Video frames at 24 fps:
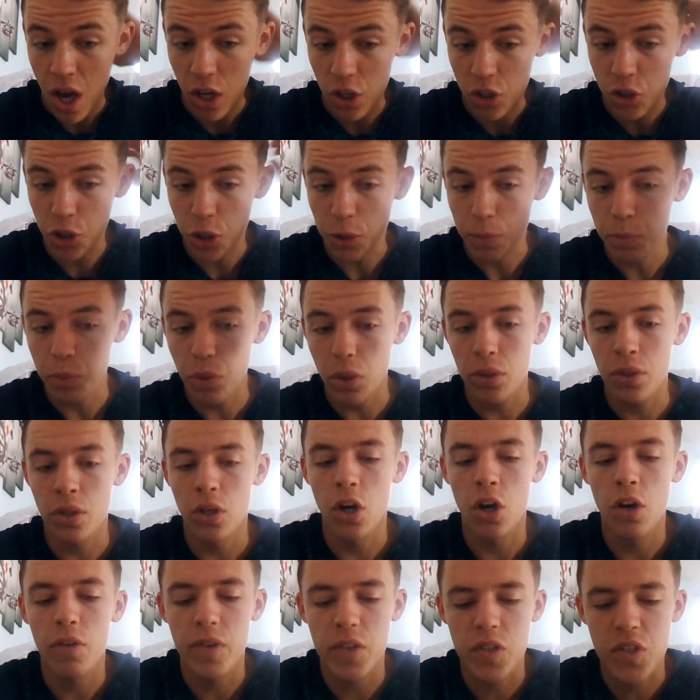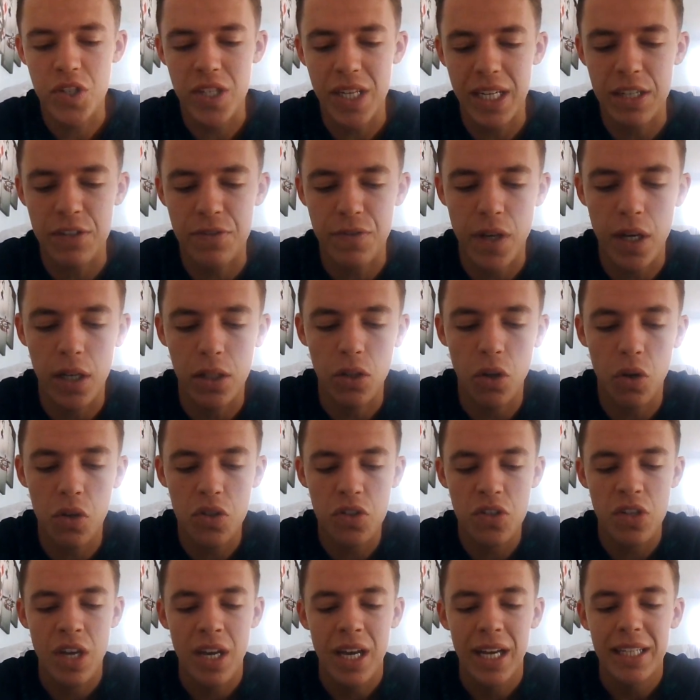Group 1 over 6
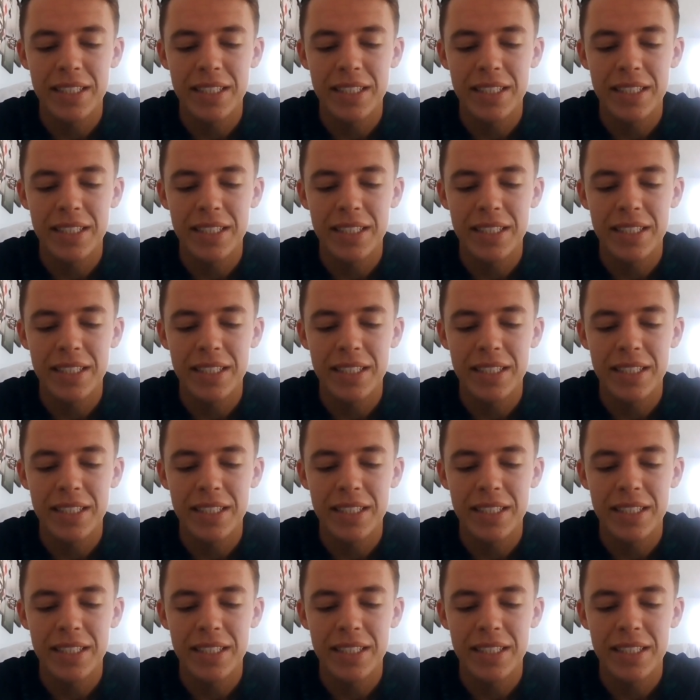furlongs.